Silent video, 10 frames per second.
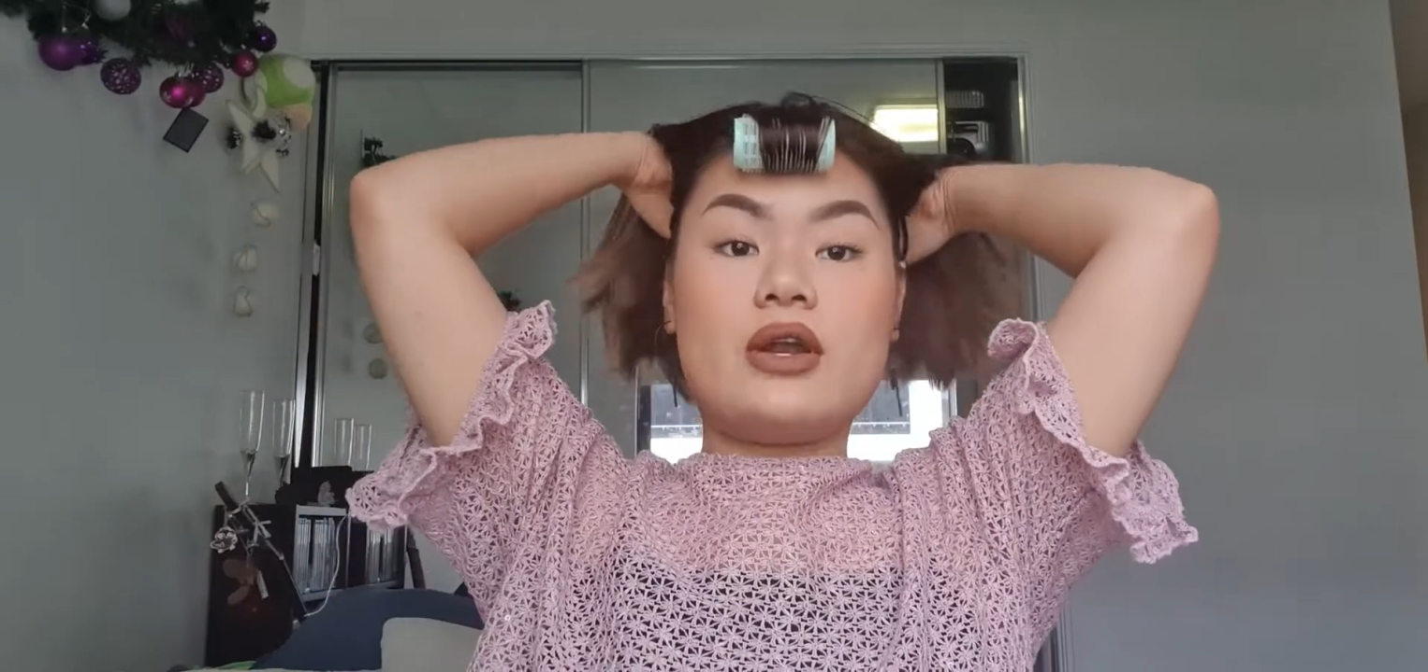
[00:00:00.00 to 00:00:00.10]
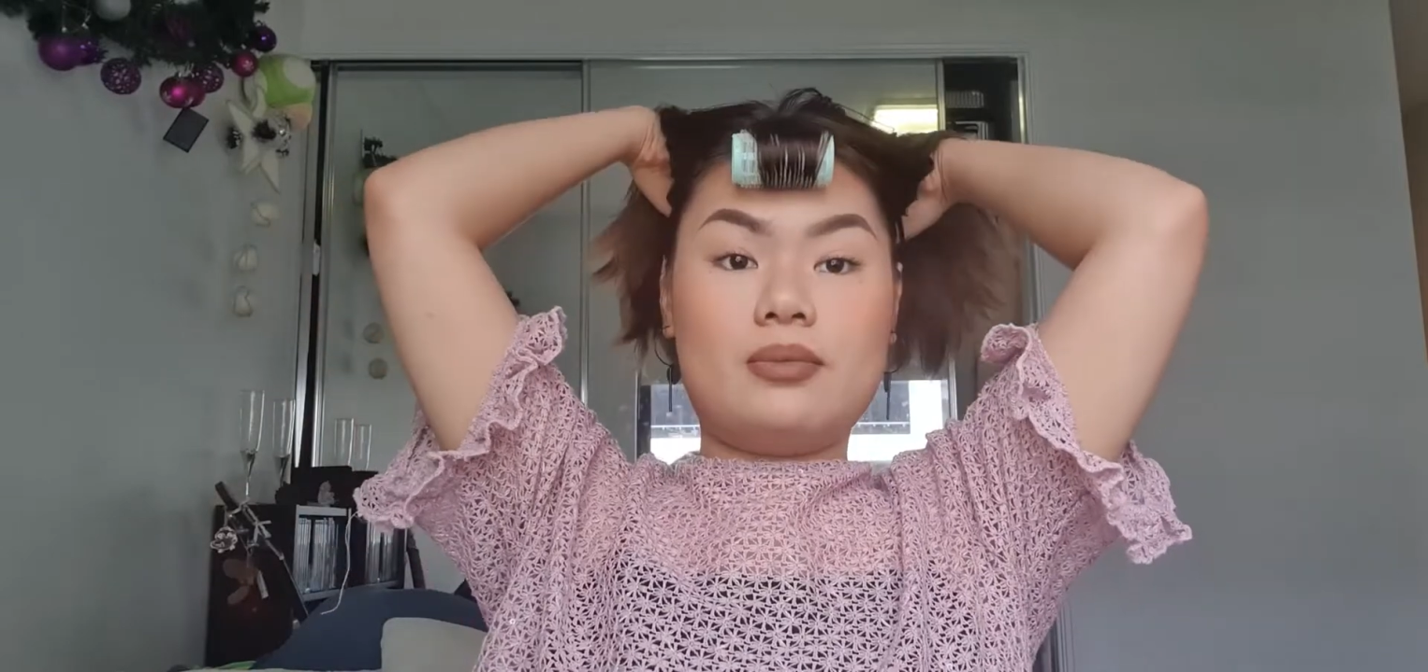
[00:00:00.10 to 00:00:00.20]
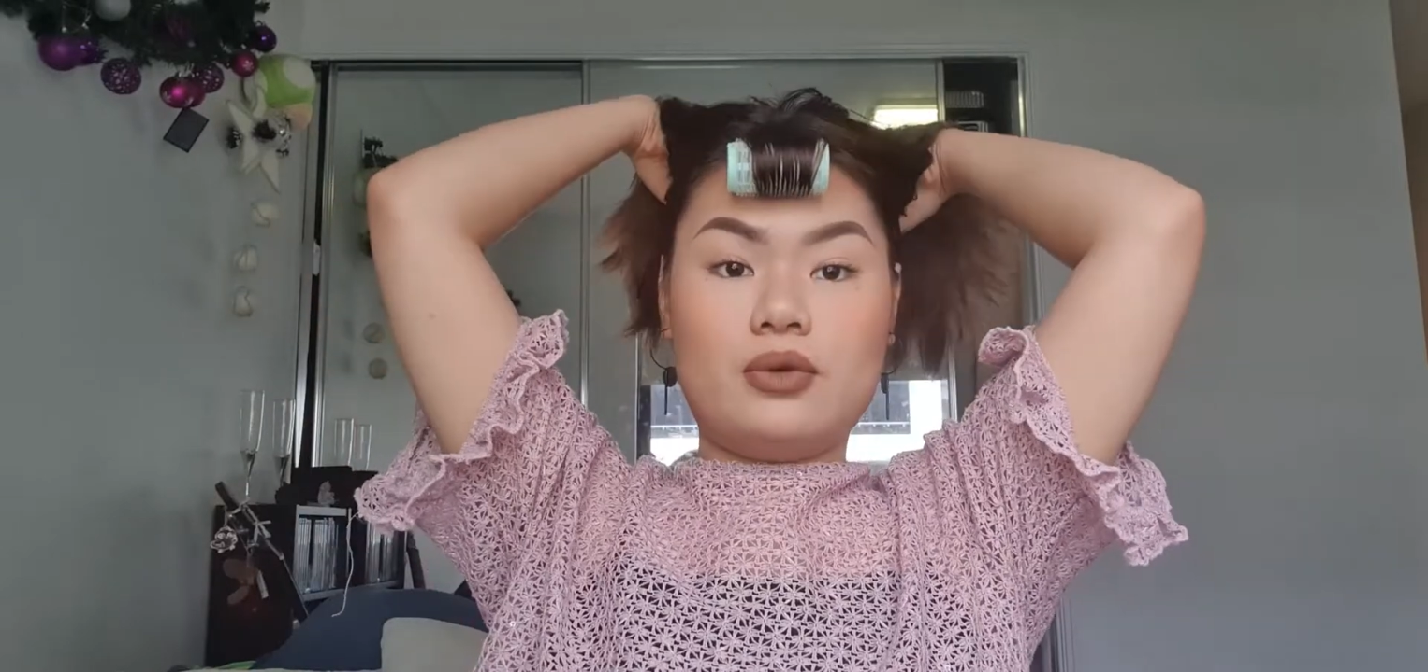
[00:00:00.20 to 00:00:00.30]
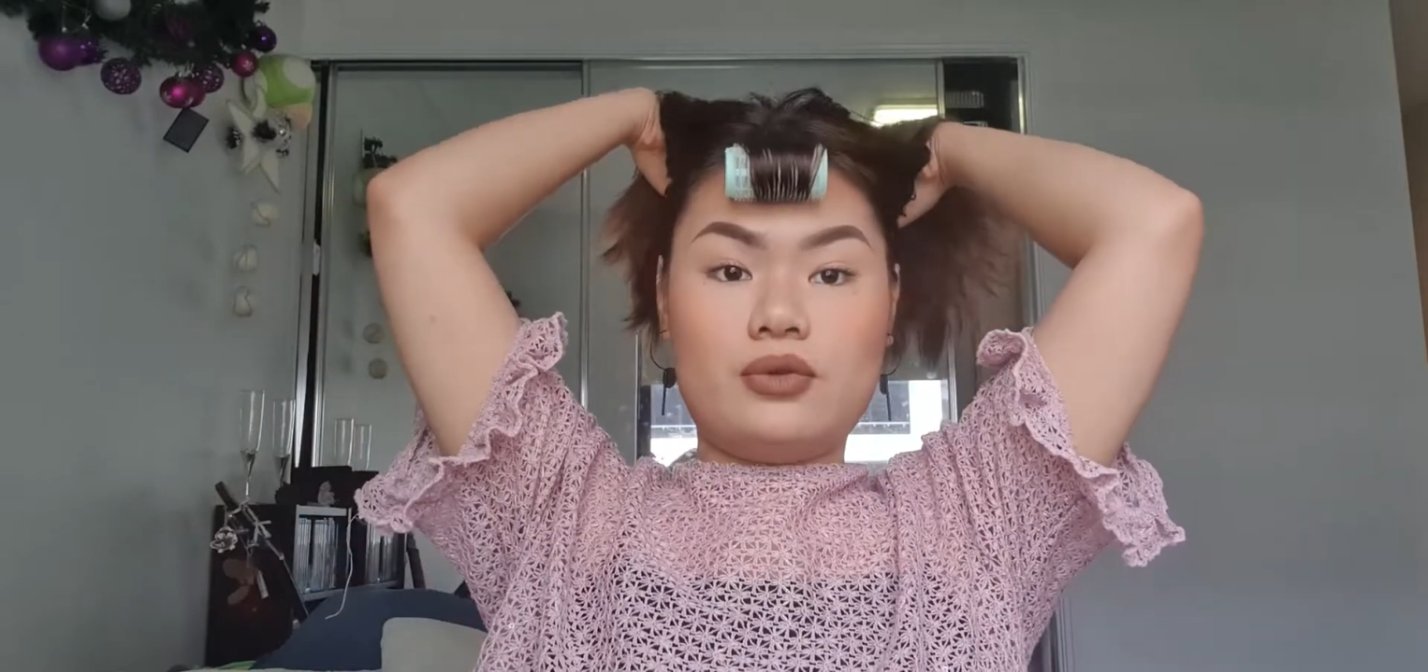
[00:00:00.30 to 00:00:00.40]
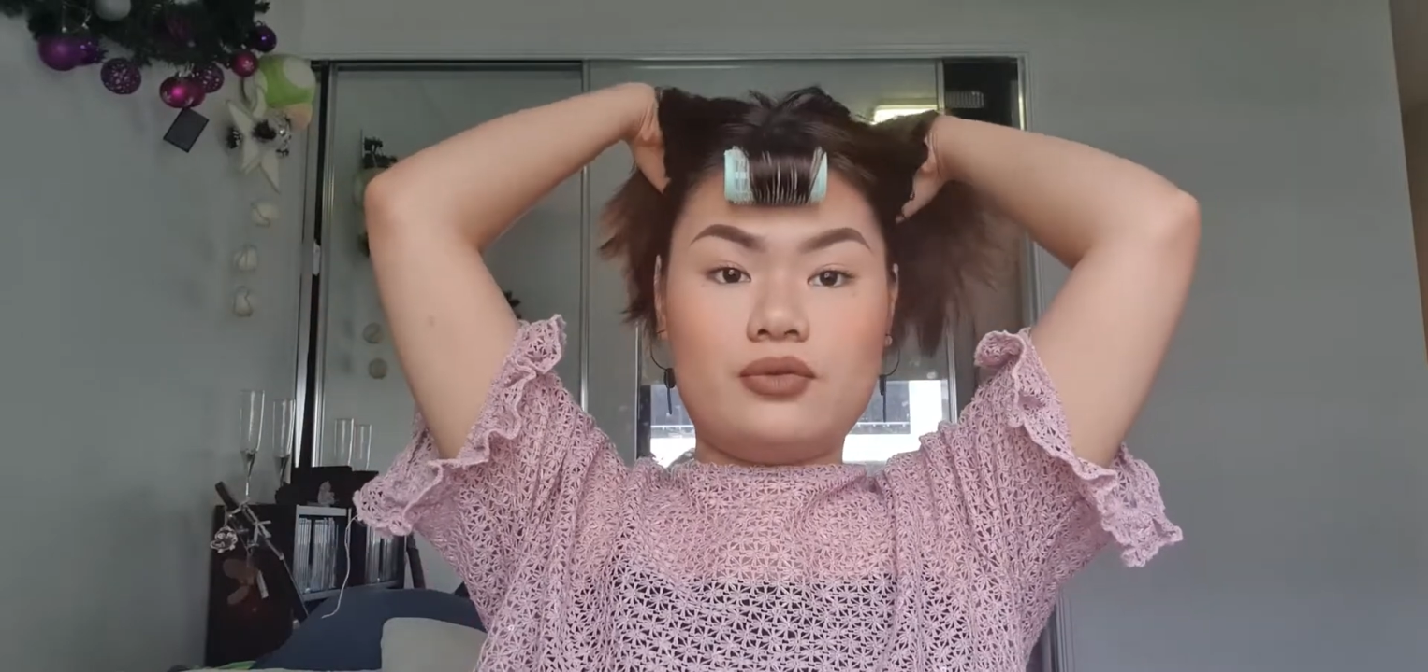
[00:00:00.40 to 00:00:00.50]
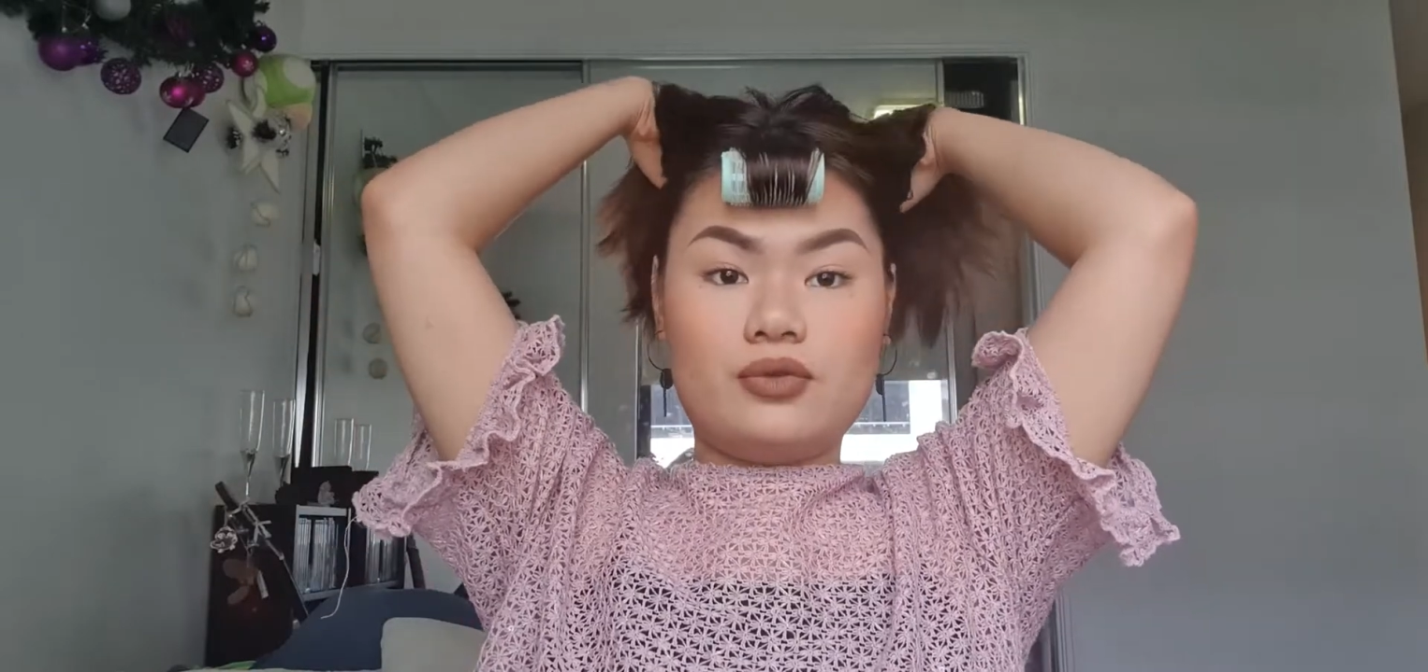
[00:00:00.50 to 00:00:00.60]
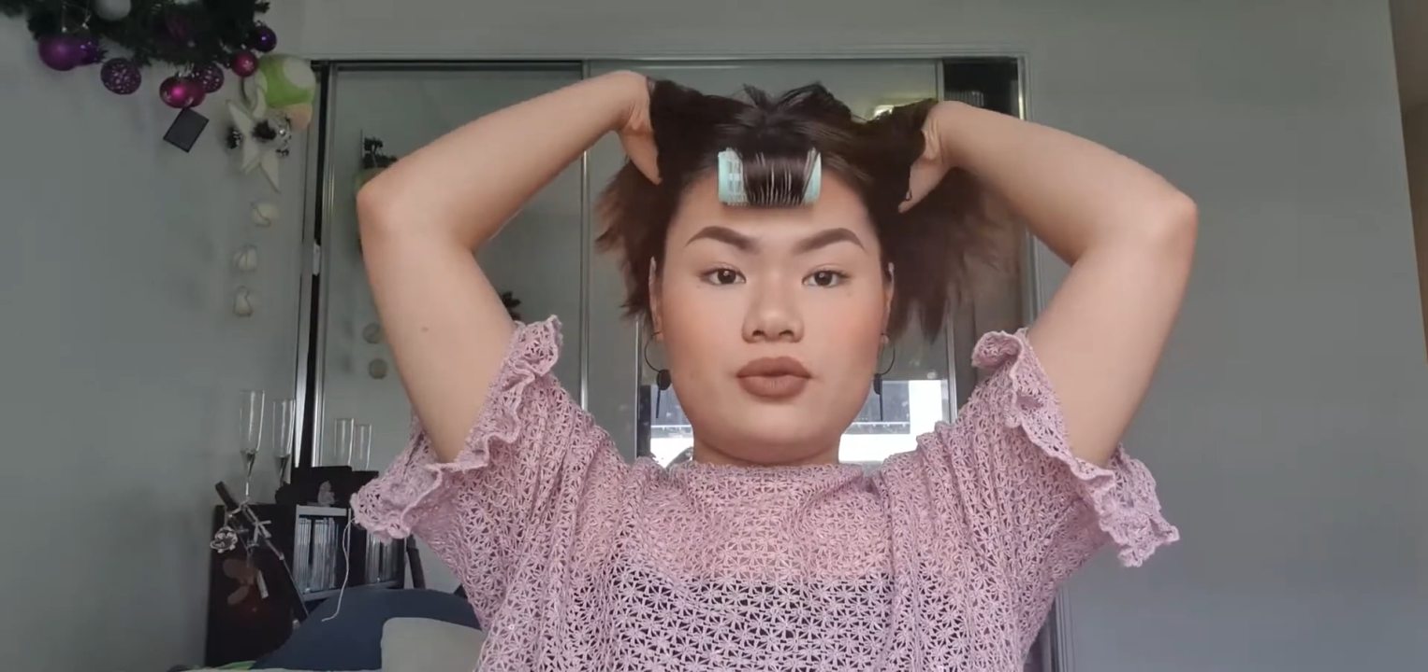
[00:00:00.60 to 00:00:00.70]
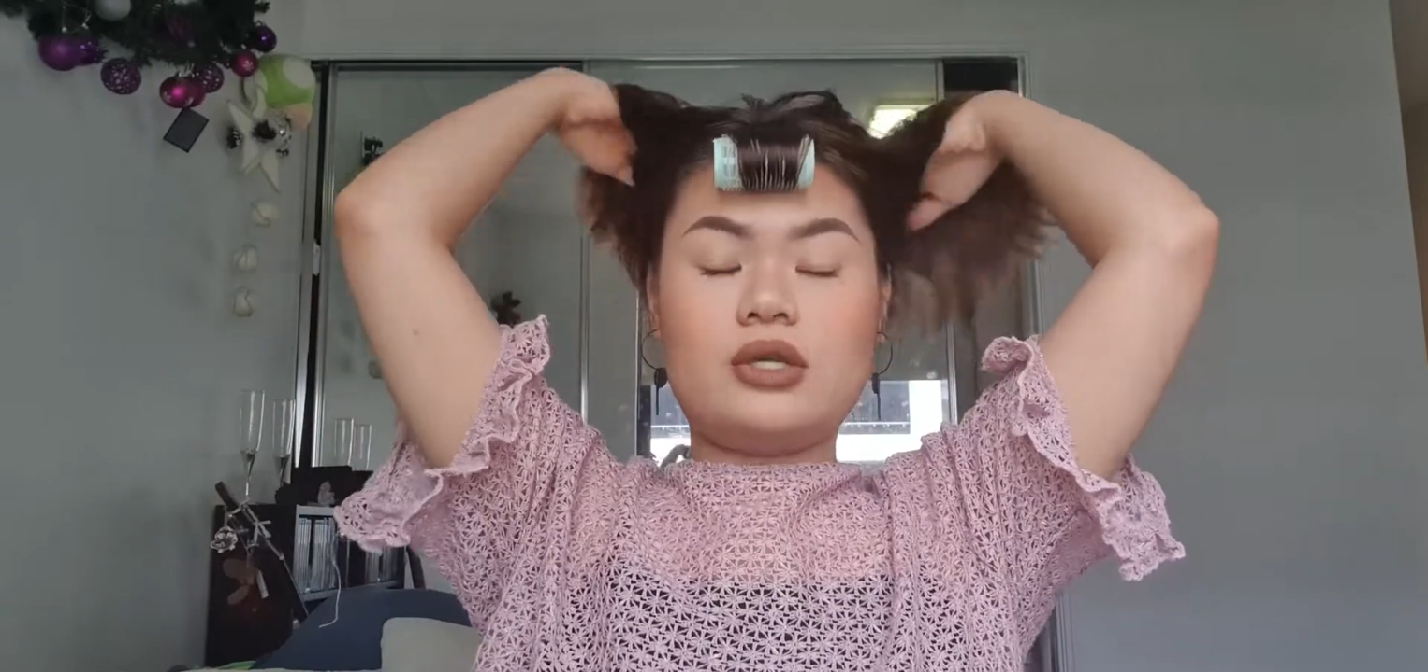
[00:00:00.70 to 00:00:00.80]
beautiful,